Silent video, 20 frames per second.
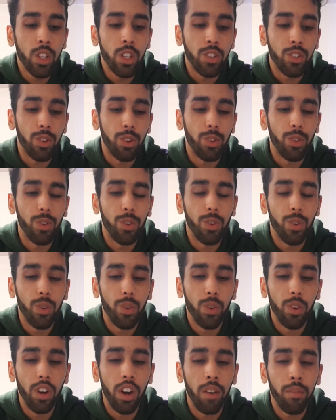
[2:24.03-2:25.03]
So
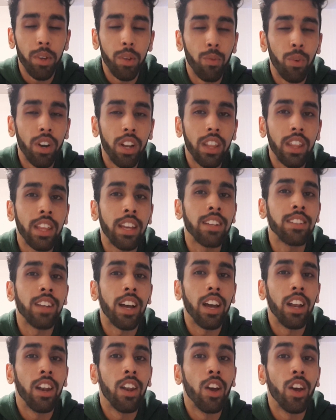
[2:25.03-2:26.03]
I mean, one of the things that
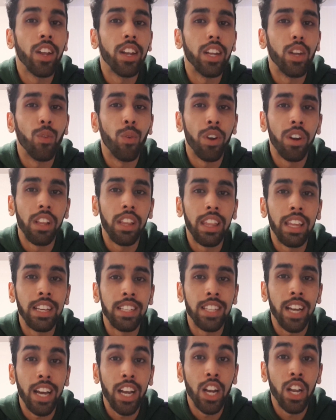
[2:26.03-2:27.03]
I learned
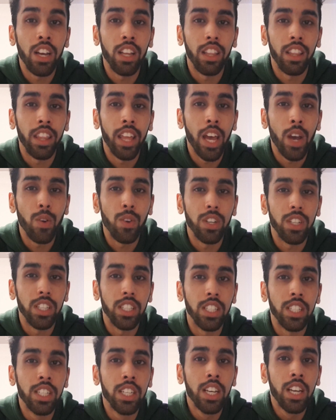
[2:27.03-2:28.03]
there
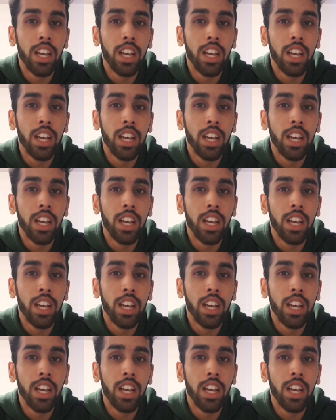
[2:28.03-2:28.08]
was,